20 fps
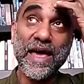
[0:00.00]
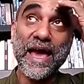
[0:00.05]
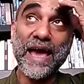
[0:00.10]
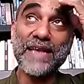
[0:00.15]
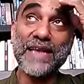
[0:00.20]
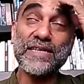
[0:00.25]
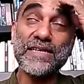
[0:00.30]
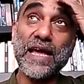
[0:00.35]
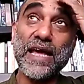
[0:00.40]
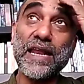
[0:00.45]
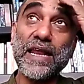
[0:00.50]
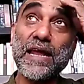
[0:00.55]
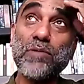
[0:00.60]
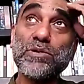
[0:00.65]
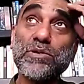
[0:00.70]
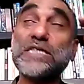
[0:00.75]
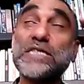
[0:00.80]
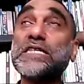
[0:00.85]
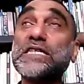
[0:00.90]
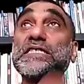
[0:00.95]
And, and I would
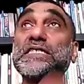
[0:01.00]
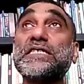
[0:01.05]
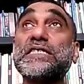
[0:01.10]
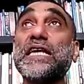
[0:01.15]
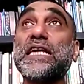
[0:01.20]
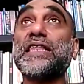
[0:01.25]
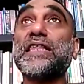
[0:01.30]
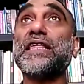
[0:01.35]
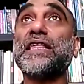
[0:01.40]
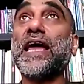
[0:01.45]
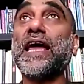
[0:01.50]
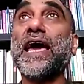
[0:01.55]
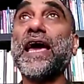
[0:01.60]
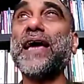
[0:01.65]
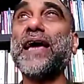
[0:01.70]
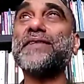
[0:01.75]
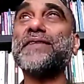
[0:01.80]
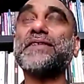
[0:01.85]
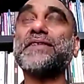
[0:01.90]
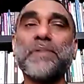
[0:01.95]
just say that I
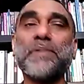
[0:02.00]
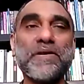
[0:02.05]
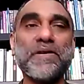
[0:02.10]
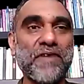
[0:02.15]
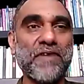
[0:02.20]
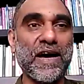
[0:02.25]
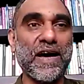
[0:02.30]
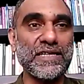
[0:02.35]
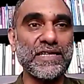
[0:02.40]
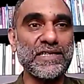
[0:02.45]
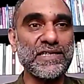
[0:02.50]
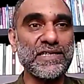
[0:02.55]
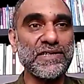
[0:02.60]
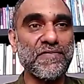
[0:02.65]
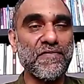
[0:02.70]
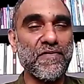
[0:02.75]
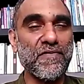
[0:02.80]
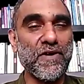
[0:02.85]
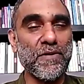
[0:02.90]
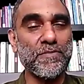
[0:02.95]
had some advice
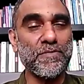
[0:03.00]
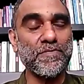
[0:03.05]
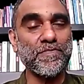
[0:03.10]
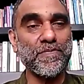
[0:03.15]
from